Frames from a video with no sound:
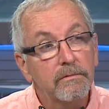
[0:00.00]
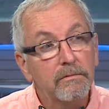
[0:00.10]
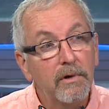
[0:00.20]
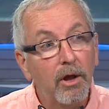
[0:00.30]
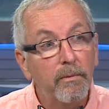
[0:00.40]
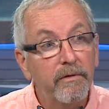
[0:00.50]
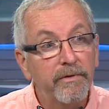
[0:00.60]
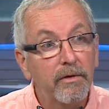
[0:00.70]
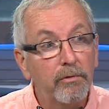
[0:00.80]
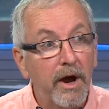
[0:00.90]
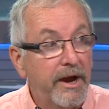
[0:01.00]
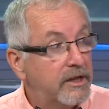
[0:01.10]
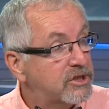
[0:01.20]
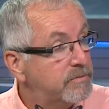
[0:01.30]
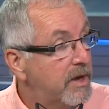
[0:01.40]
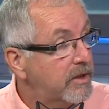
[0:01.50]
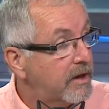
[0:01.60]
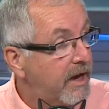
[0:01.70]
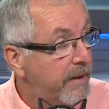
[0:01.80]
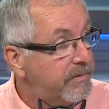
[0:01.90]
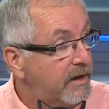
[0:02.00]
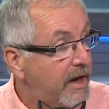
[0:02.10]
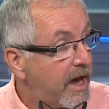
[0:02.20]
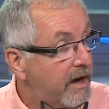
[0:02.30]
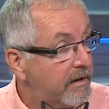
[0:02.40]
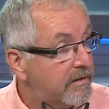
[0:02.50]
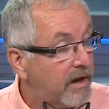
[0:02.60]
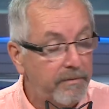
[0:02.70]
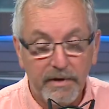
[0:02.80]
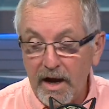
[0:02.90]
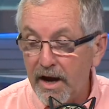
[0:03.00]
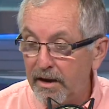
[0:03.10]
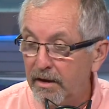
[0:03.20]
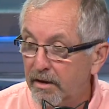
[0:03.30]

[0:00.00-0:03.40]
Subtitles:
realm of a Ryan Smith, a Captain Canada type guy